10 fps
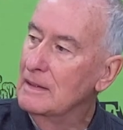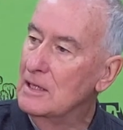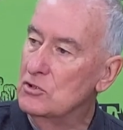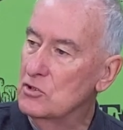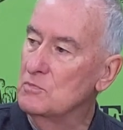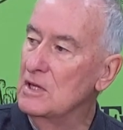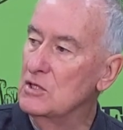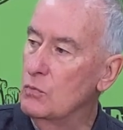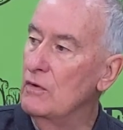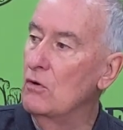It just
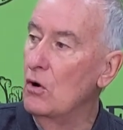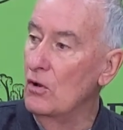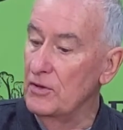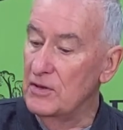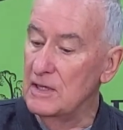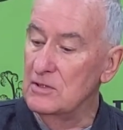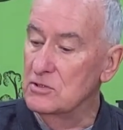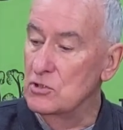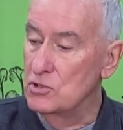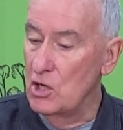means we've got other things
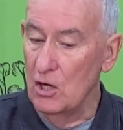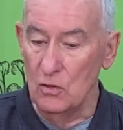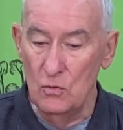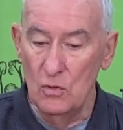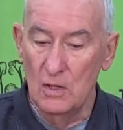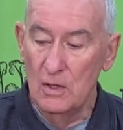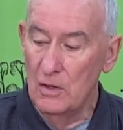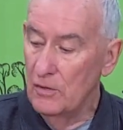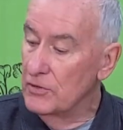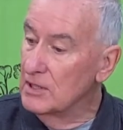to show,
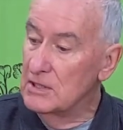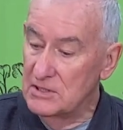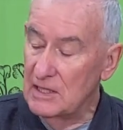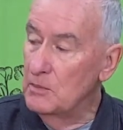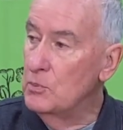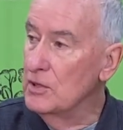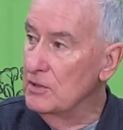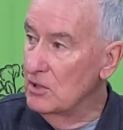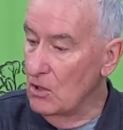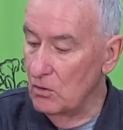that instead of putting
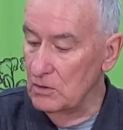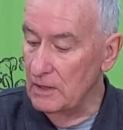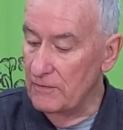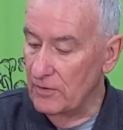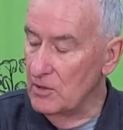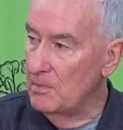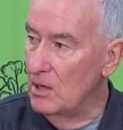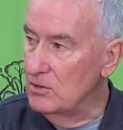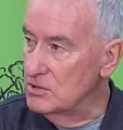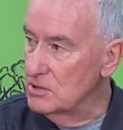the gold leaf on the
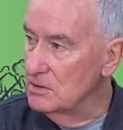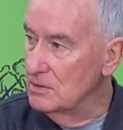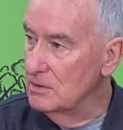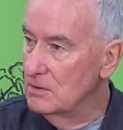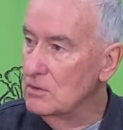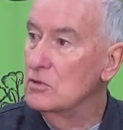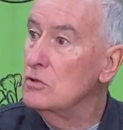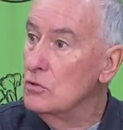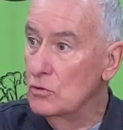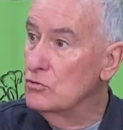box,
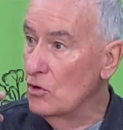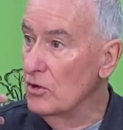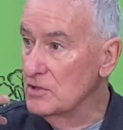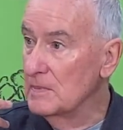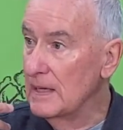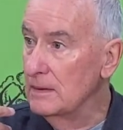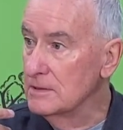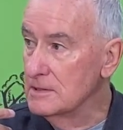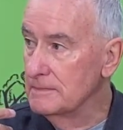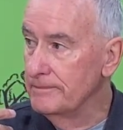you can try something else.
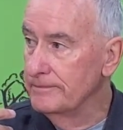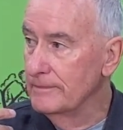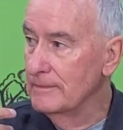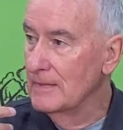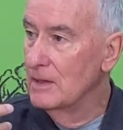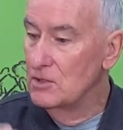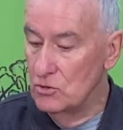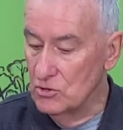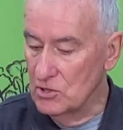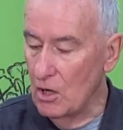You
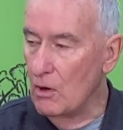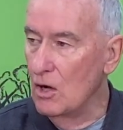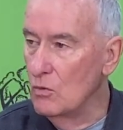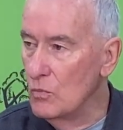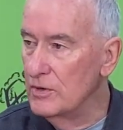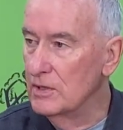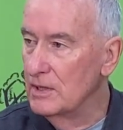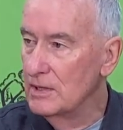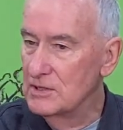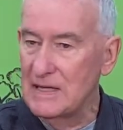just go home with the
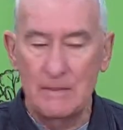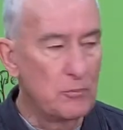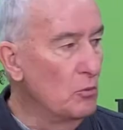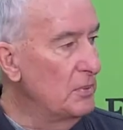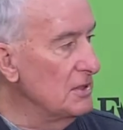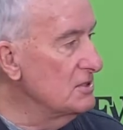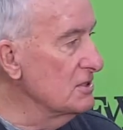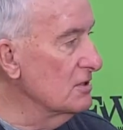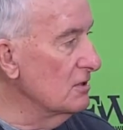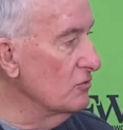sample
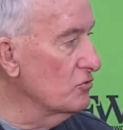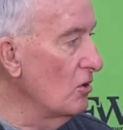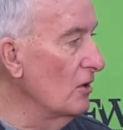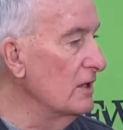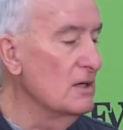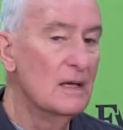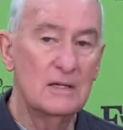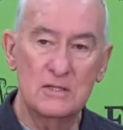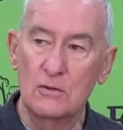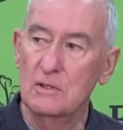pieces that you tried.
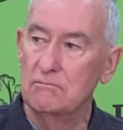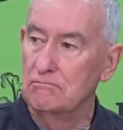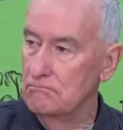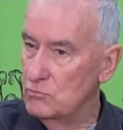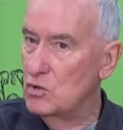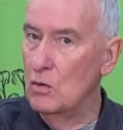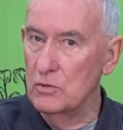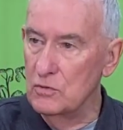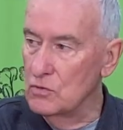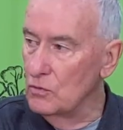So don't
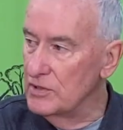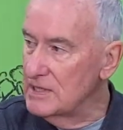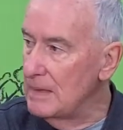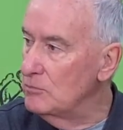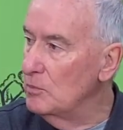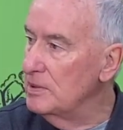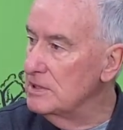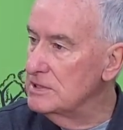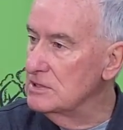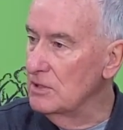use all the sample
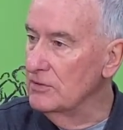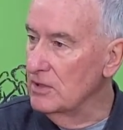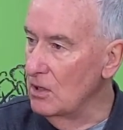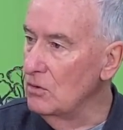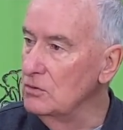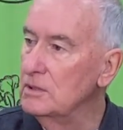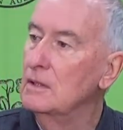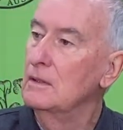pieces on the gold.